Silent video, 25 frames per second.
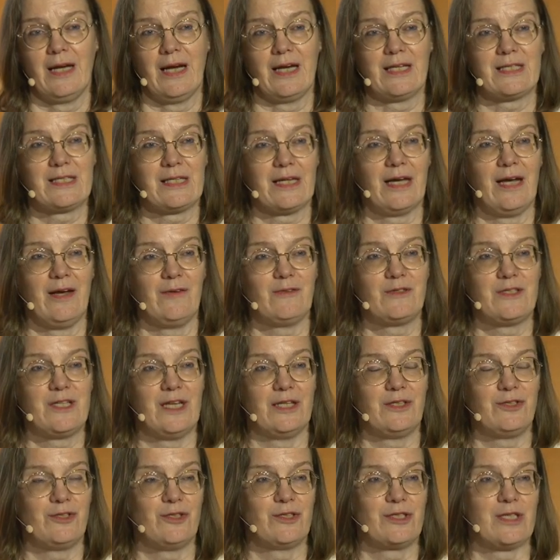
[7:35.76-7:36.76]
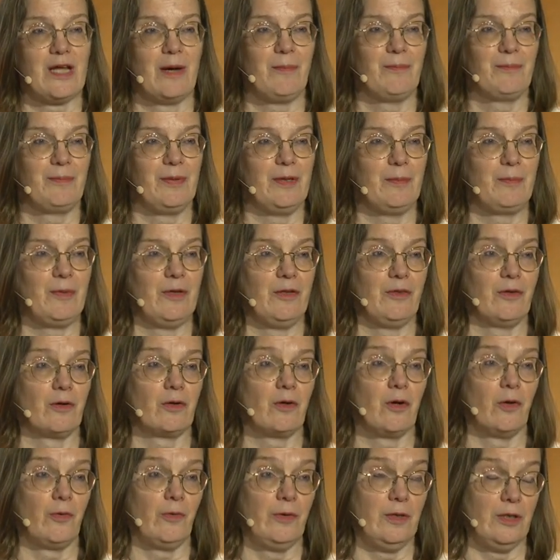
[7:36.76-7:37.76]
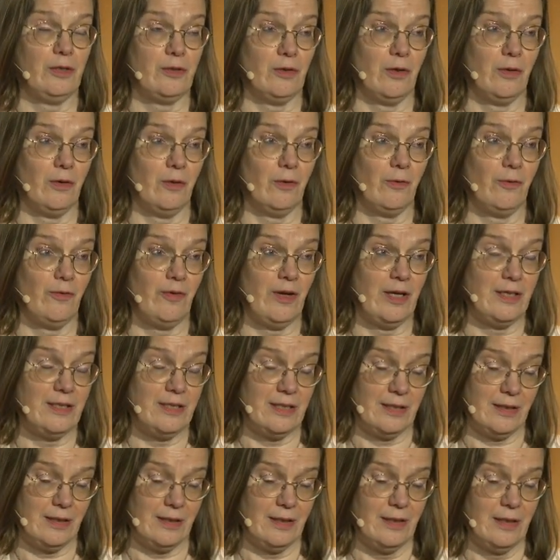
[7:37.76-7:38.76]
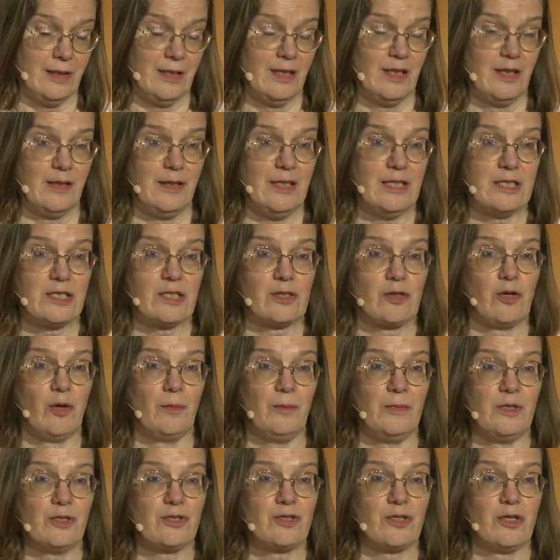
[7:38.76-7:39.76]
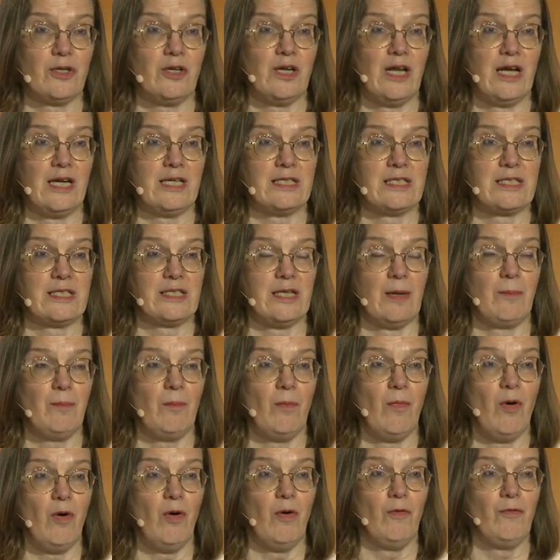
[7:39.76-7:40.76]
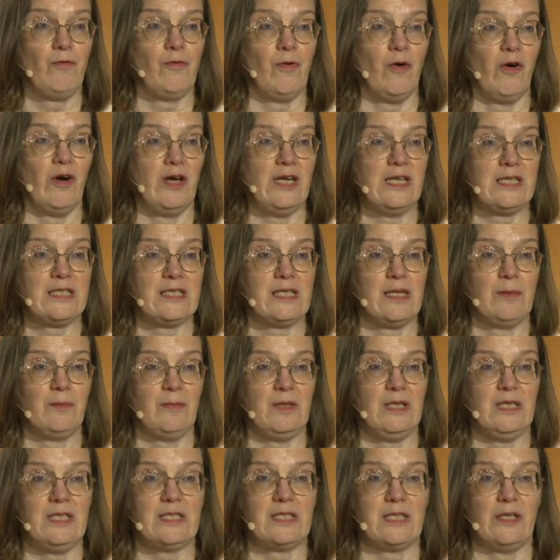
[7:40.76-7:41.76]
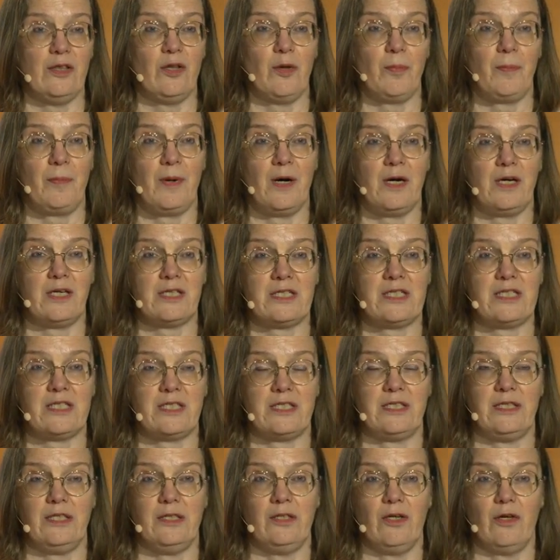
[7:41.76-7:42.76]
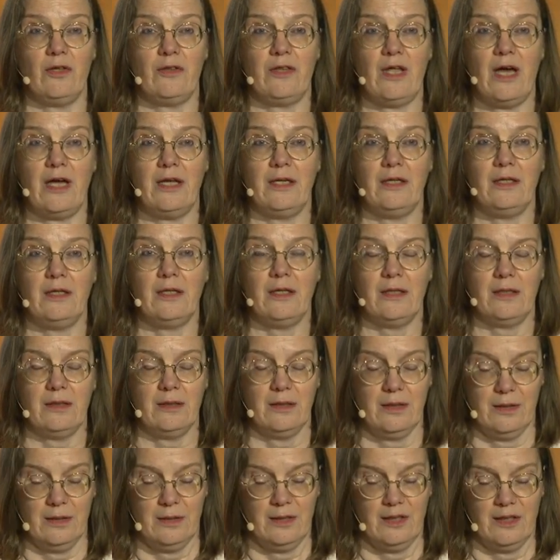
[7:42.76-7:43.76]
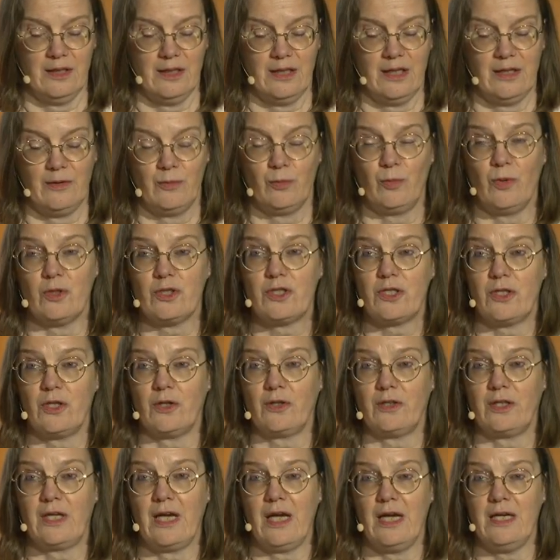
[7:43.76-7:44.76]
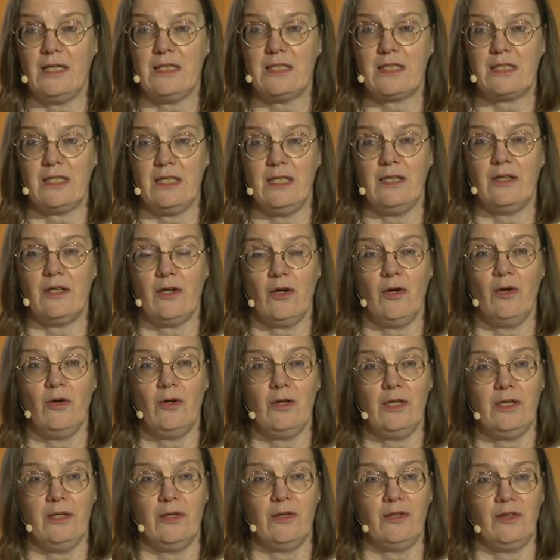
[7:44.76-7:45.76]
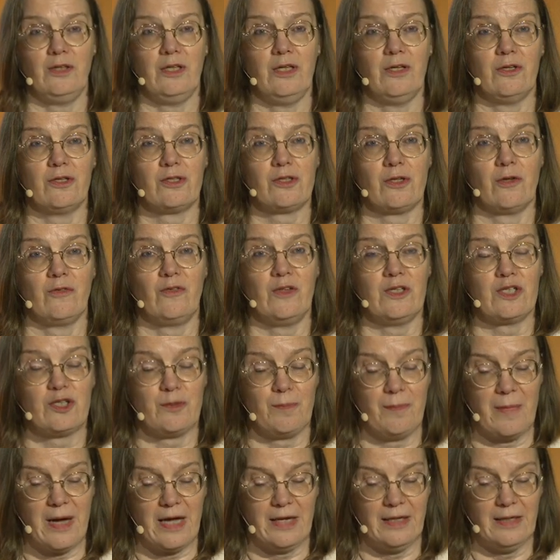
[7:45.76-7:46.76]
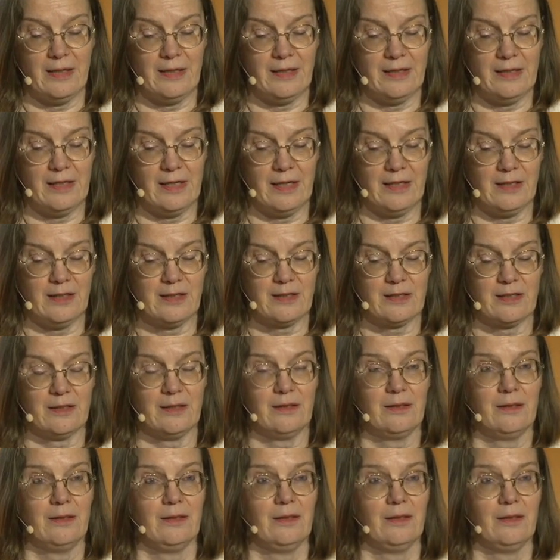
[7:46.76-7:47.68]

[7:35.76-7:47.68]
As I have said to some people in the corridor already, this commission has done more for SMEs in the past year than was the case in the earlier years of this mandate.